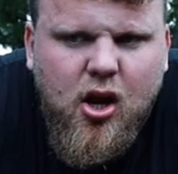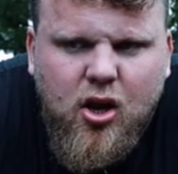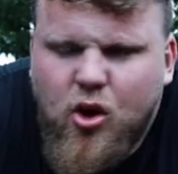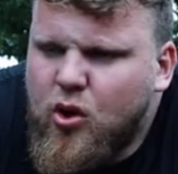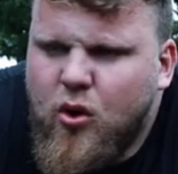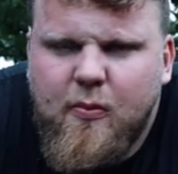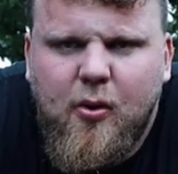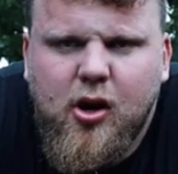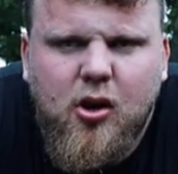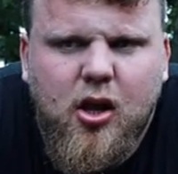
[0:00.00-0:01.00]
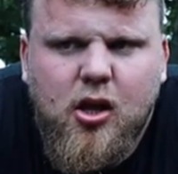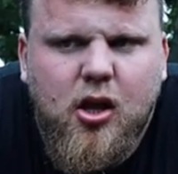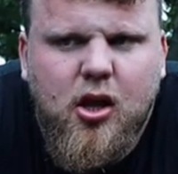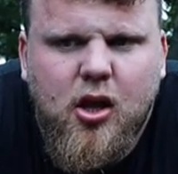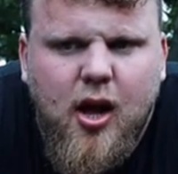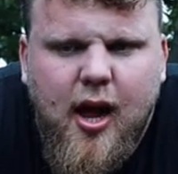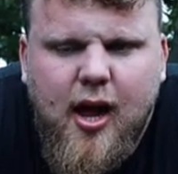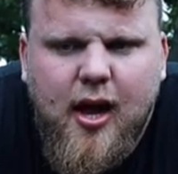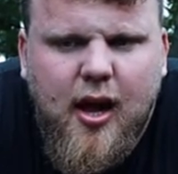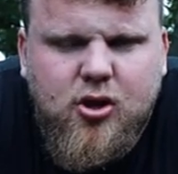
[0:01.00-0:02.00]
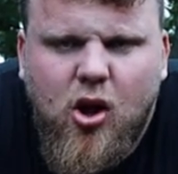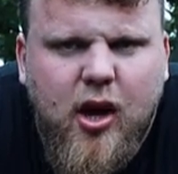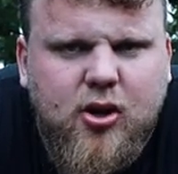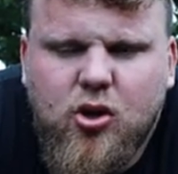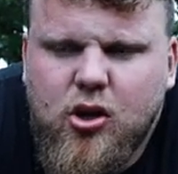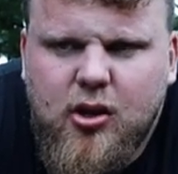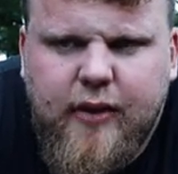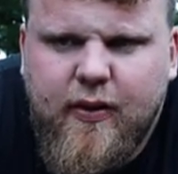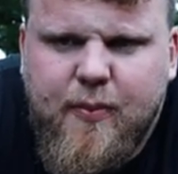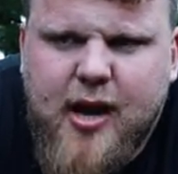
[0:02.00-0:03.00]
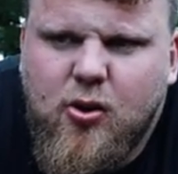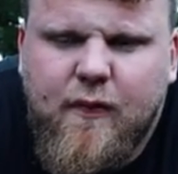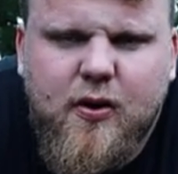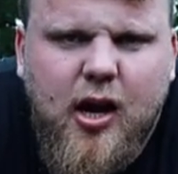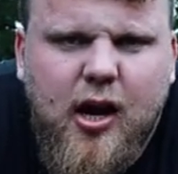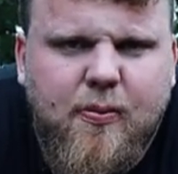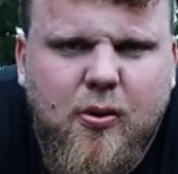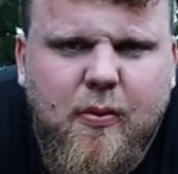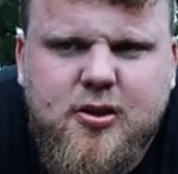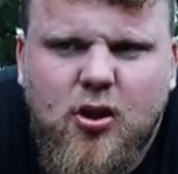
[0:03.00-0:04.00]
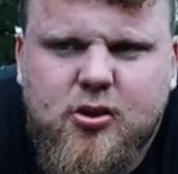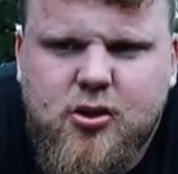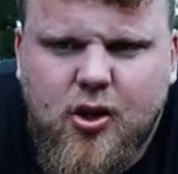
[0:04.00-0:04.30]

no lower body at all. I couldn't even bend over to hardly put my socks